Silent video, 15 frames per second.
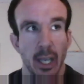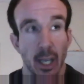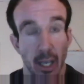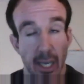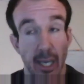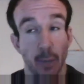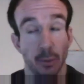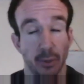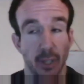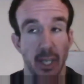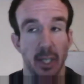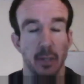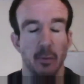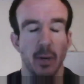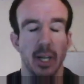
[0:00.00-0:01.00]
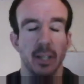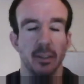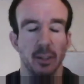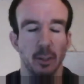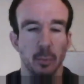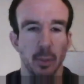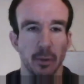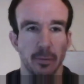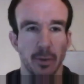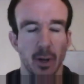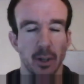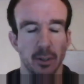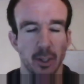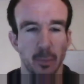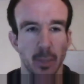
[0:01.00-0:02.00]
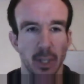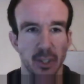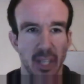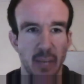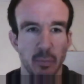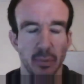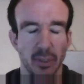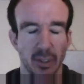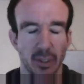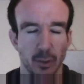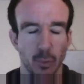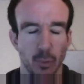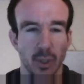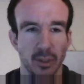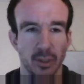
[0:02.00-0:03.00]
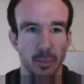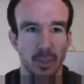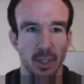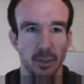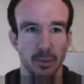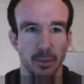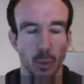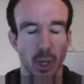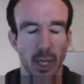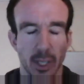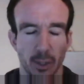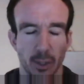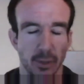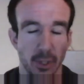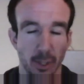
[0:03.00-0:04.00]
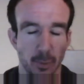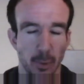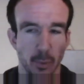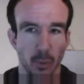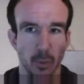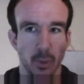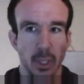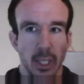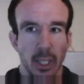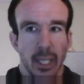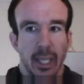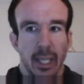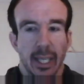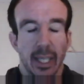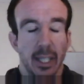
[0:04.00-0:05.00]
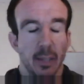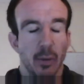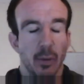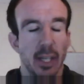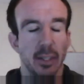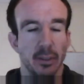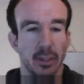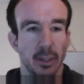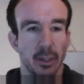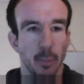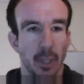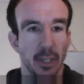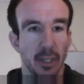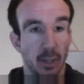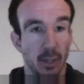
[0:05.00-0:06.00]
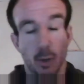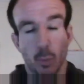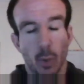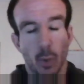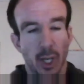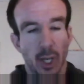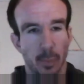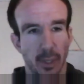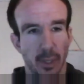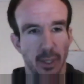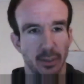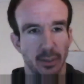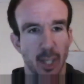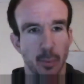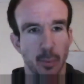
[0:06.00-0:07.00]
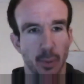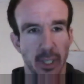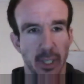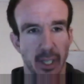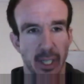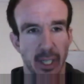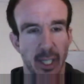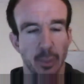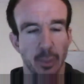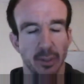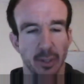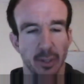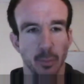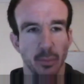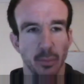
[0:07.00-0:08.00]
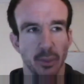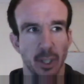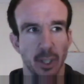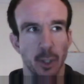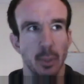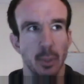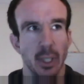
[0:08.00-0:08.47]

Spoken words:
outside of rare disease put far too much emphasis on what someone does for work. And obviously lots of people in the rare disease space can't work because their body kind of limits them. So